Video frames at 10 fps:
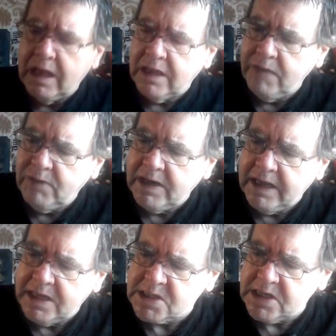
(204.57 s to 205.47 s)
I'll give you
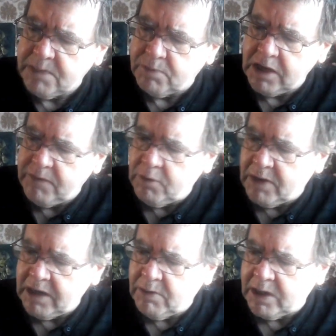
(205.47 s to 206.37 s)
a sneak preview
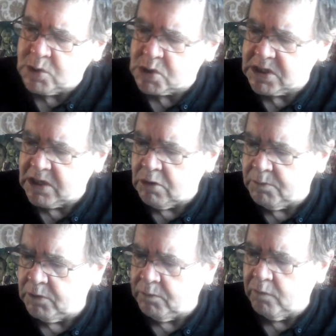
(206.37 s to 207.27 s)
anyway. I'll just
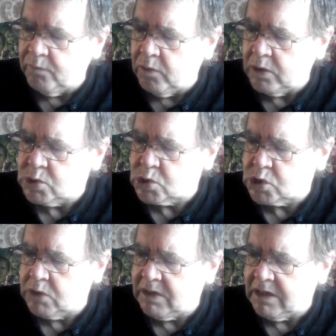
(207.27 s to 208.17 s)
open the book for you and just
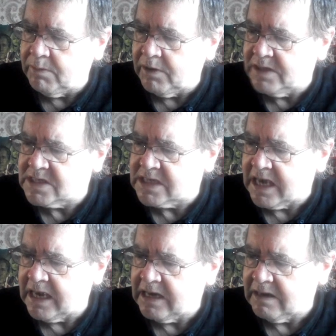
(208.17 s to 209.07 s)
show you a little bit
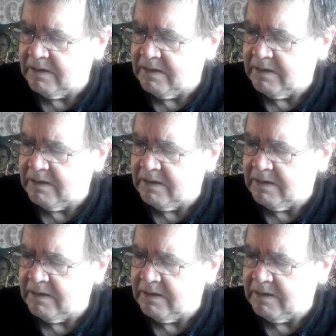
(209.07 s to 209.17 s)
inside.